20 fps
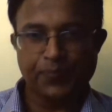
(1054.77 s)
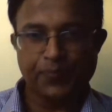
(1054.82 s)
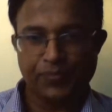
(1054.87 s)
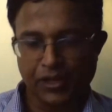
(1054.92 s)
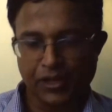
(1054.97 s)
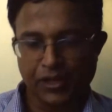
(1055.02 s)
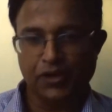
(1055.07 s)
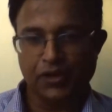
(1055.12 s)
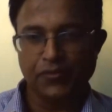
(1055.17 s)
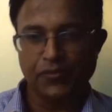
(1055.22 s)

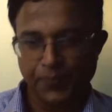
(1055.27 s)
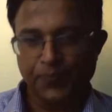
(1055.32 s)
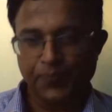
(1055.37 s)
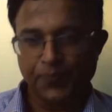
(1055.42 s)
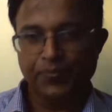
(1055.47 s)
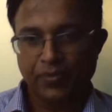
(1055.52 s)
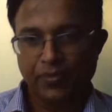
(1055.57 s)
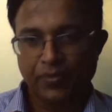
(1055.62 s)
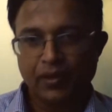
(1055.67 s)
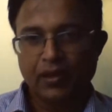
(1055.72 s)

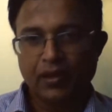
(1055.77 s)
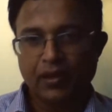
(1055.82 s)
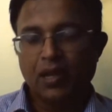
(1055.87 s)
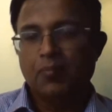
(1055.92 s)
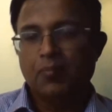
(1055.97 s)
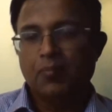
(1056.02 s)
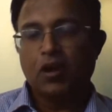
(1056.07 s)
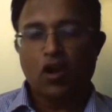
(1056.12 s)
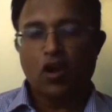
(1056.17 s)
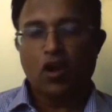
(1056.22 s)

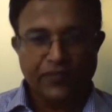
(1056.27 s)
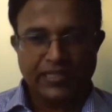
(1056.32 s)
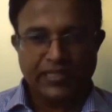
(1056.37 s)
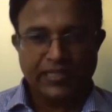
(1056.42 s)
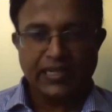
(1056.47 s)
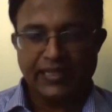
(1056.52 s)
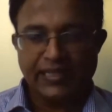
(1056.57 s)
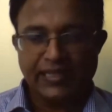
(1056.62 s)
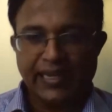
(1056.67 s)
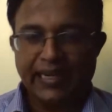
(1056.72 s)
But obviously,
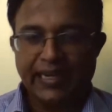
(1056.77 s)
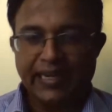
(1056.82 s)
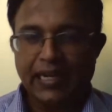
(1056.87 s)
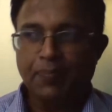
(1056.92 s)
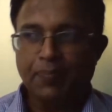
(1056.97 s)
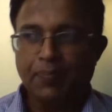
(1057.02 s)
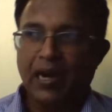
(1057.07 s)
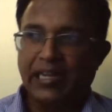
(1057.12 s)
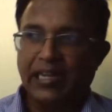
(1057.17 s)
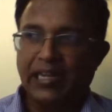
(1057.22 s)
the Indian
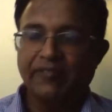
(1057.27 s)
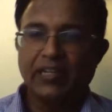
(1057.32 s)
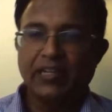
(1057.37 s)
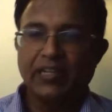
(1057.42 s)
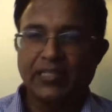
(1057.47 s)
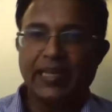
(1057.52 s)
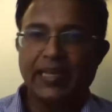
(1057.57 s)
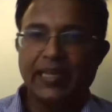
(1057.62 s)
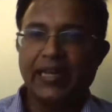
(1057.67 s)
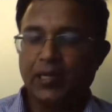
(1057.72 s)
party will
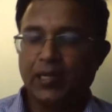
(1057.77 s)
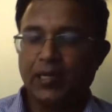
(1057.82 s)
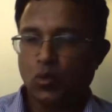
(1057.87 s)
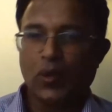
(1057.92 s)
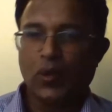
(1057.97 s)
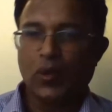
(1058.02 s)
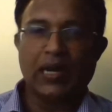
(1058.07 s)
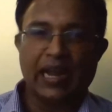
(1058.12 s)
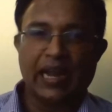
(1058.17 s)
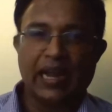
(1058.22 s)
say,
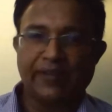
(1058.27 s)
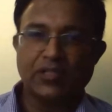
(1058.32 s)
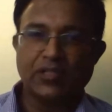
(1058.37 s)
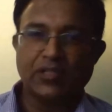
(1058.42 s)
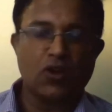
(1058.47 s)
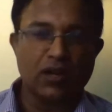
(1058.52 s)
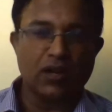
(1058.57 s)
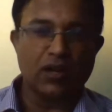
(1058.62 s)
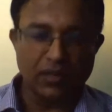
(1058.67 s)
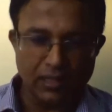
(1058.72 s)
well, I was
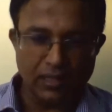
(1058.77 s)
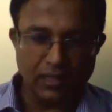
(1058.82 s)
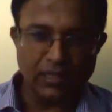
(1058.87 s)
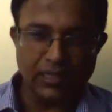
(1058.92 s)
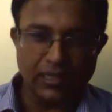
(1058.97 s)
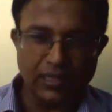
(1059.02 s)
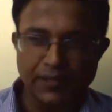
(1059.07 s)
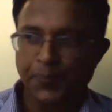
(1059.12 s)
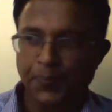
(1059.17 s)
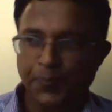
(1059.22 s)
not
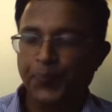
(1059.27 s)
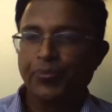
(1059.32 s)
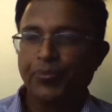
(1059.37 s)
heard.